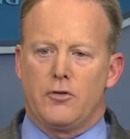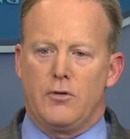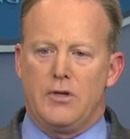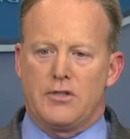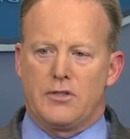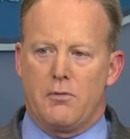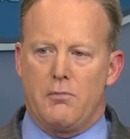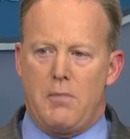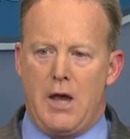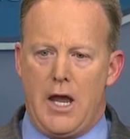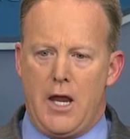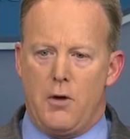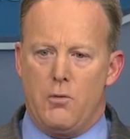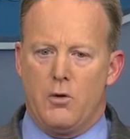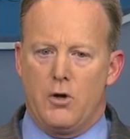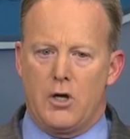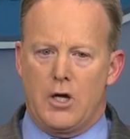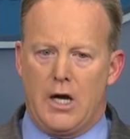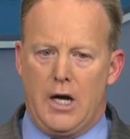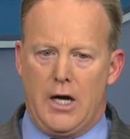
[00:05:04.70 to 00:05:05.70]
Theresa May
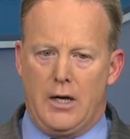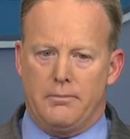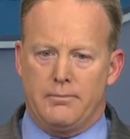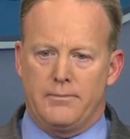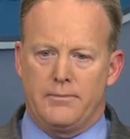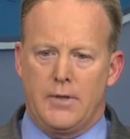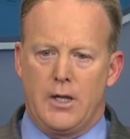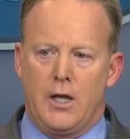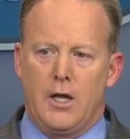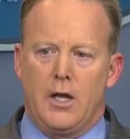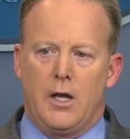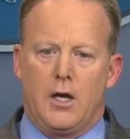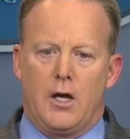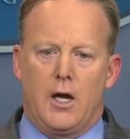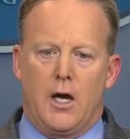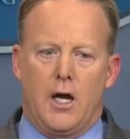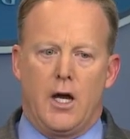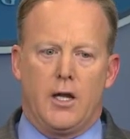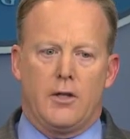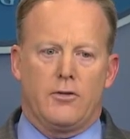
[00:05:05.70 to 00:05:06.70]
will come
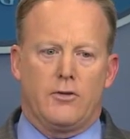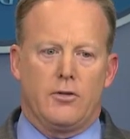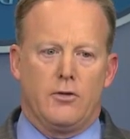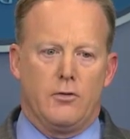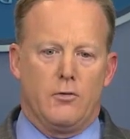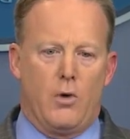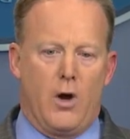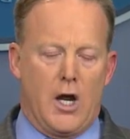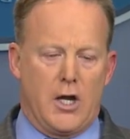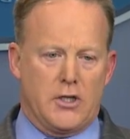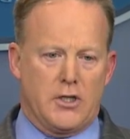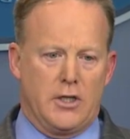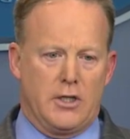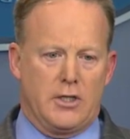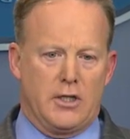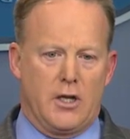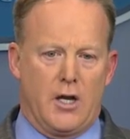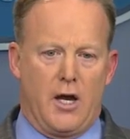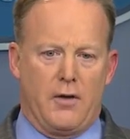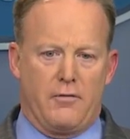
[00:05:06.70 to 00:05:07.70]
to
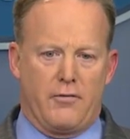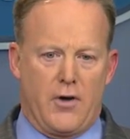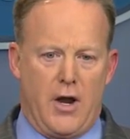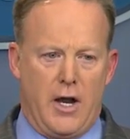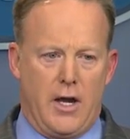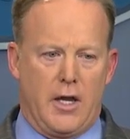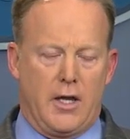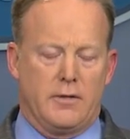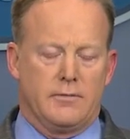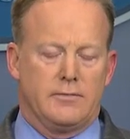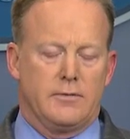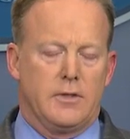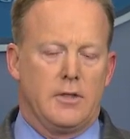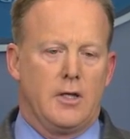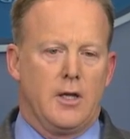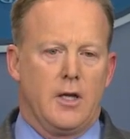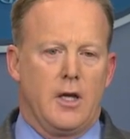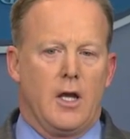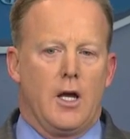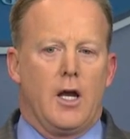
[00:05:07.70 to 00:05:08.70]
Washington on Friday.
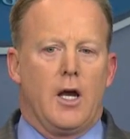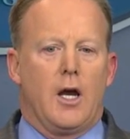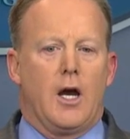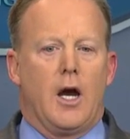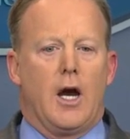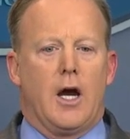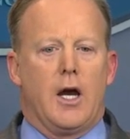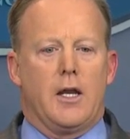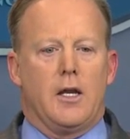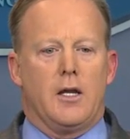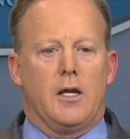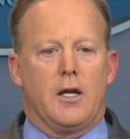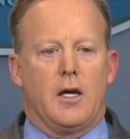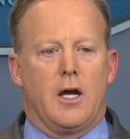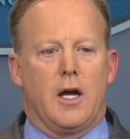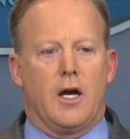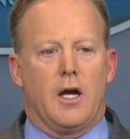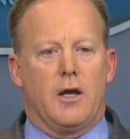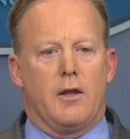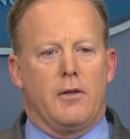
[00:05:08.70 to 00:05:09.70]
On
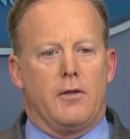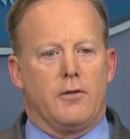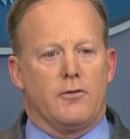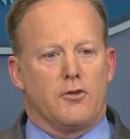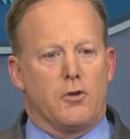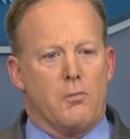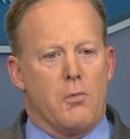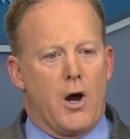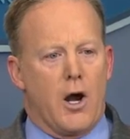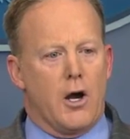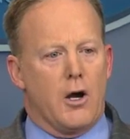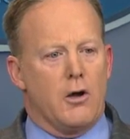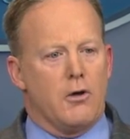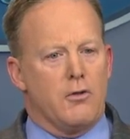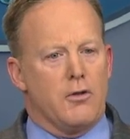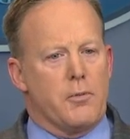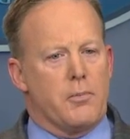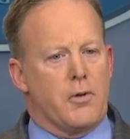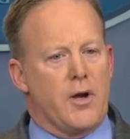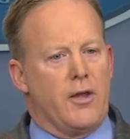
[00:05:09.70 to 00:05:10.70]
tomorrow,
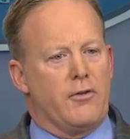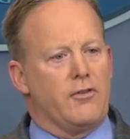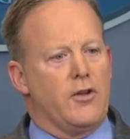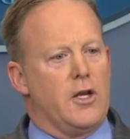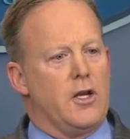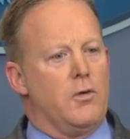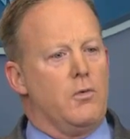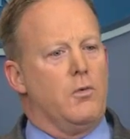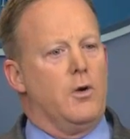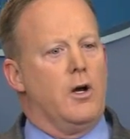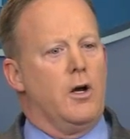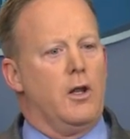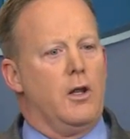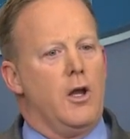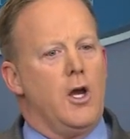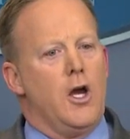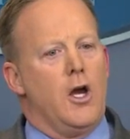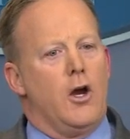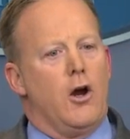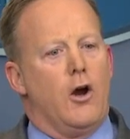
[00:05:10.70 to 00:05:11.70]
the president will
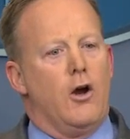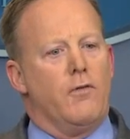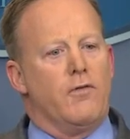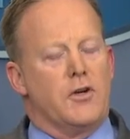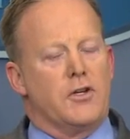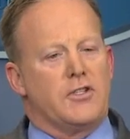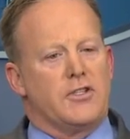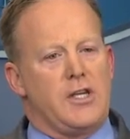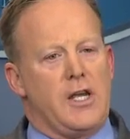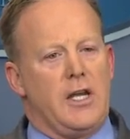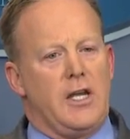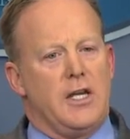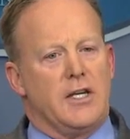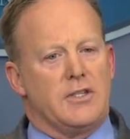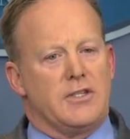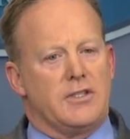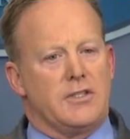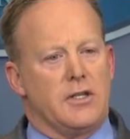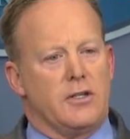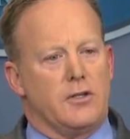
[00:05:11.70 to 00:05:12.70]
oversee
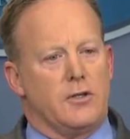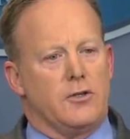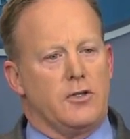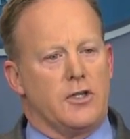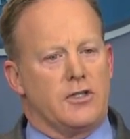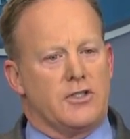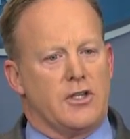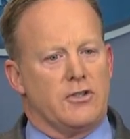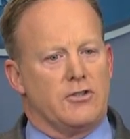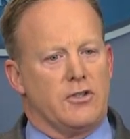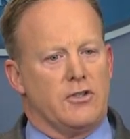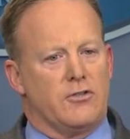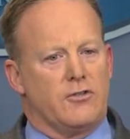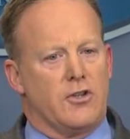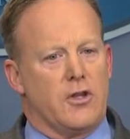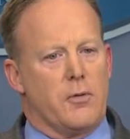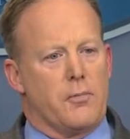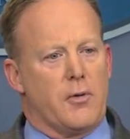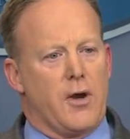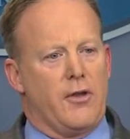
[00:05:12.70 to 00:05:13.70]
his assistants
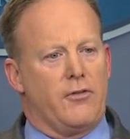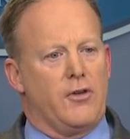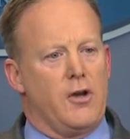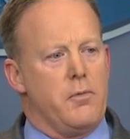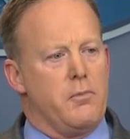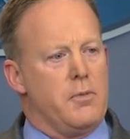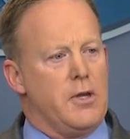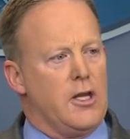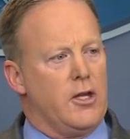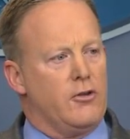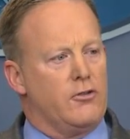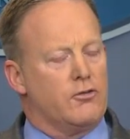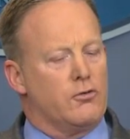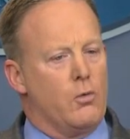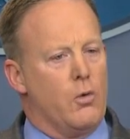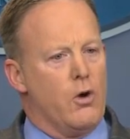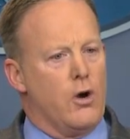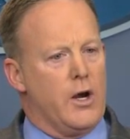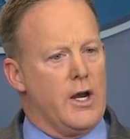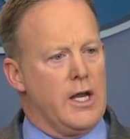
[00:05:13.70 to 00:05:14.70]
to the president being
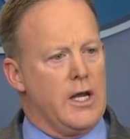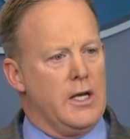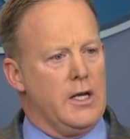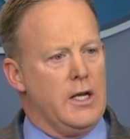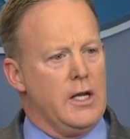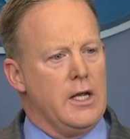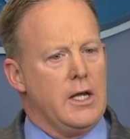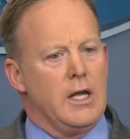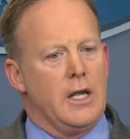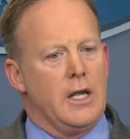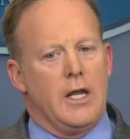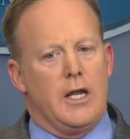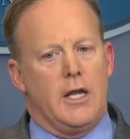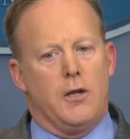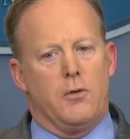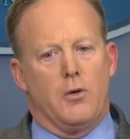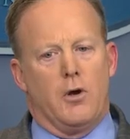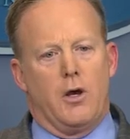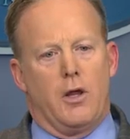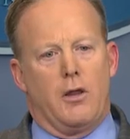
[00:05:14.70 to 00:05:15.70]
sworn in.
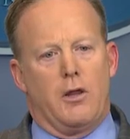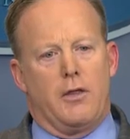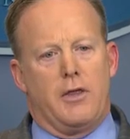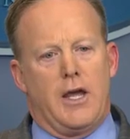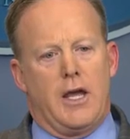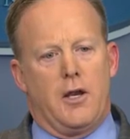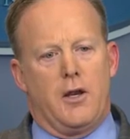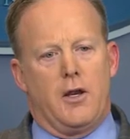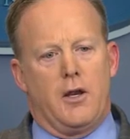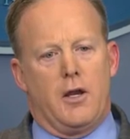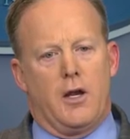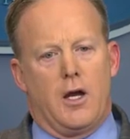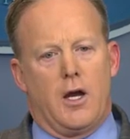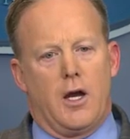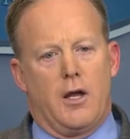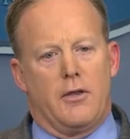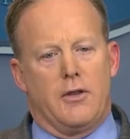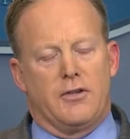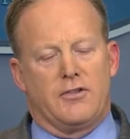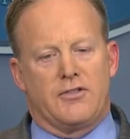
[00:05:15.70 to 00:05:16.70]
He will then,
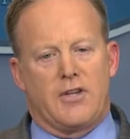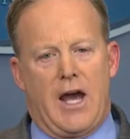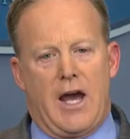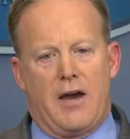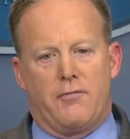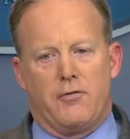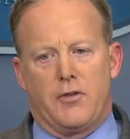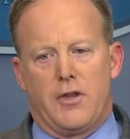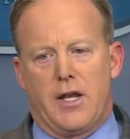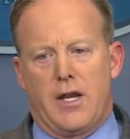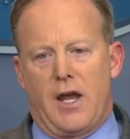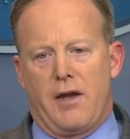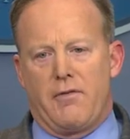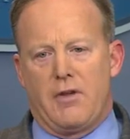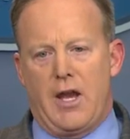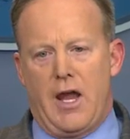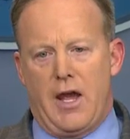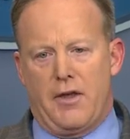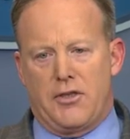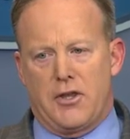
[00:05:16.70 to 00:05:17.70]
the staff will then have
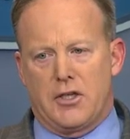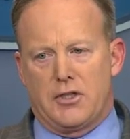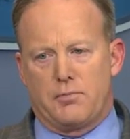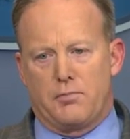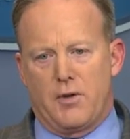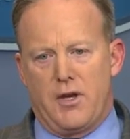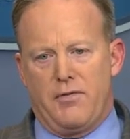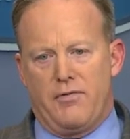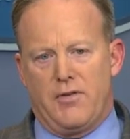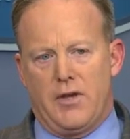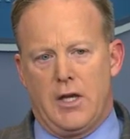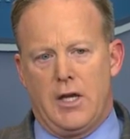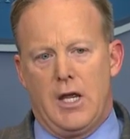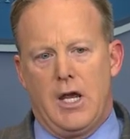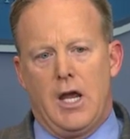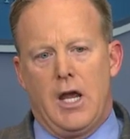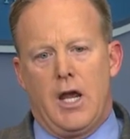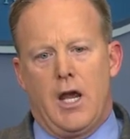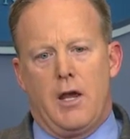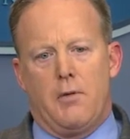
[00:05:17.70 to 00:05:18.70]
an ethics briefing
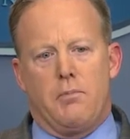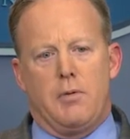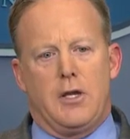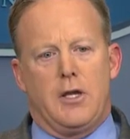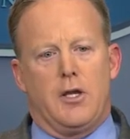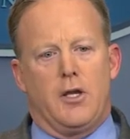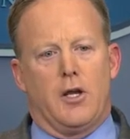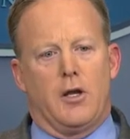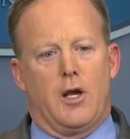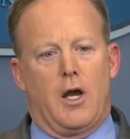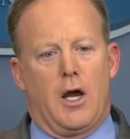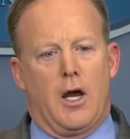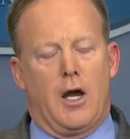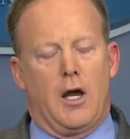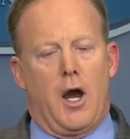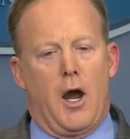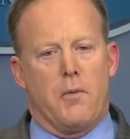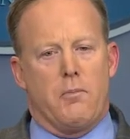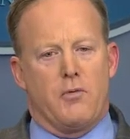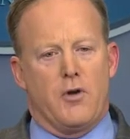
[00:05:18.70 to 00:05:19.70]
and be
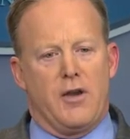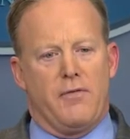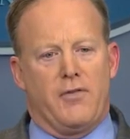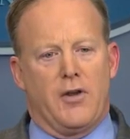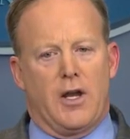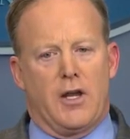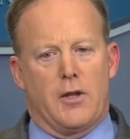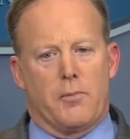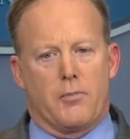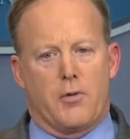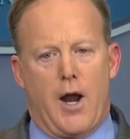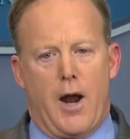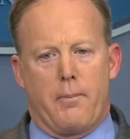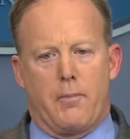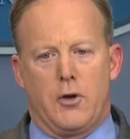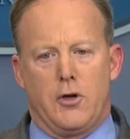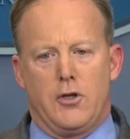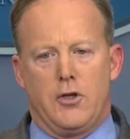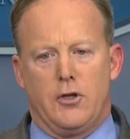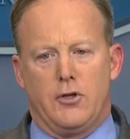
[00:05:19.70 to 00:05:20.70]
a briefing on the
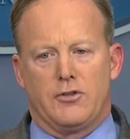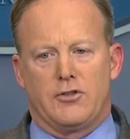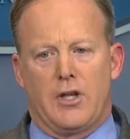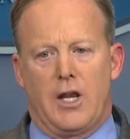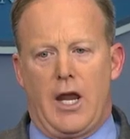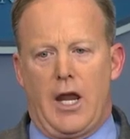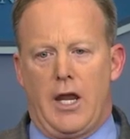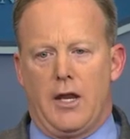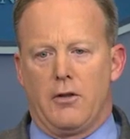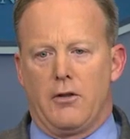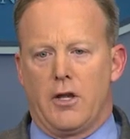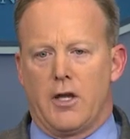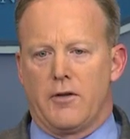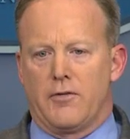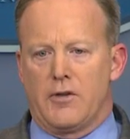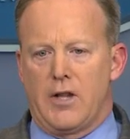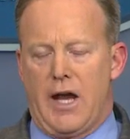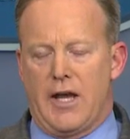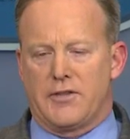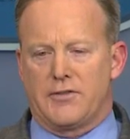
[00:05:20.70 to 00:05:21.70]
proper use and handling
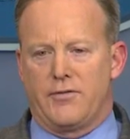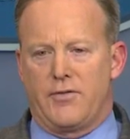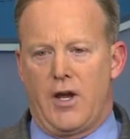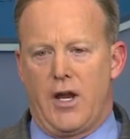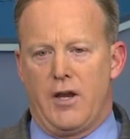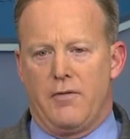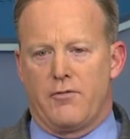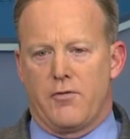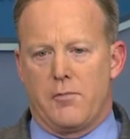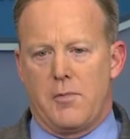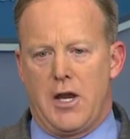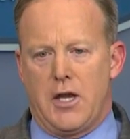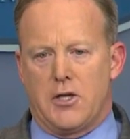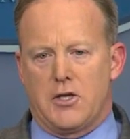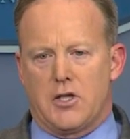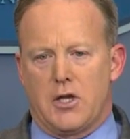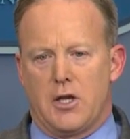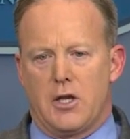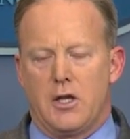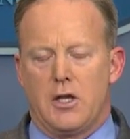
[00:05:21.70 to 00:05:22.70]
of classified
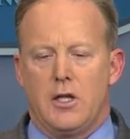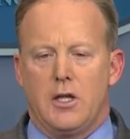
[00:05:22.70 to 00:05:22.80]
information.